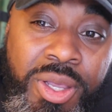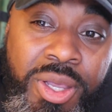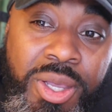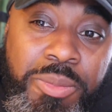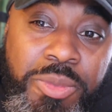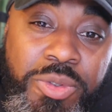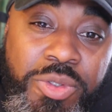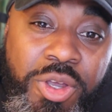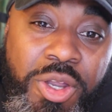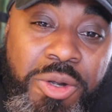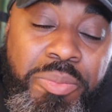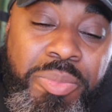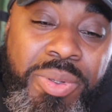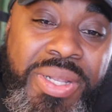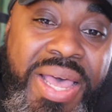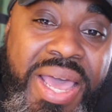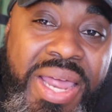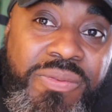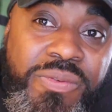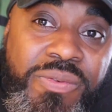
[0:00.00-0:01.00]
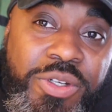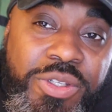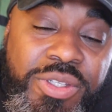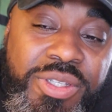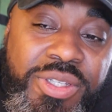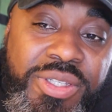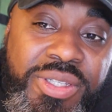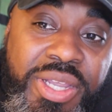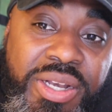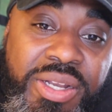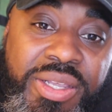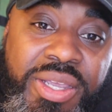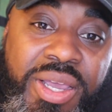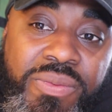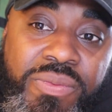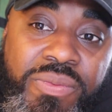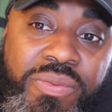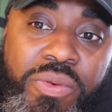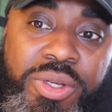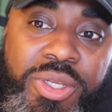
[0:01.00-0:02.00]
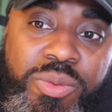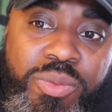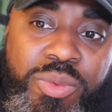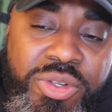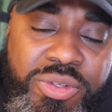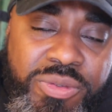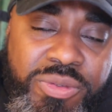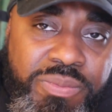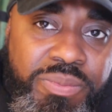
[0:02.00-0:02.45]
Um, it was called Plata versus the state of California, which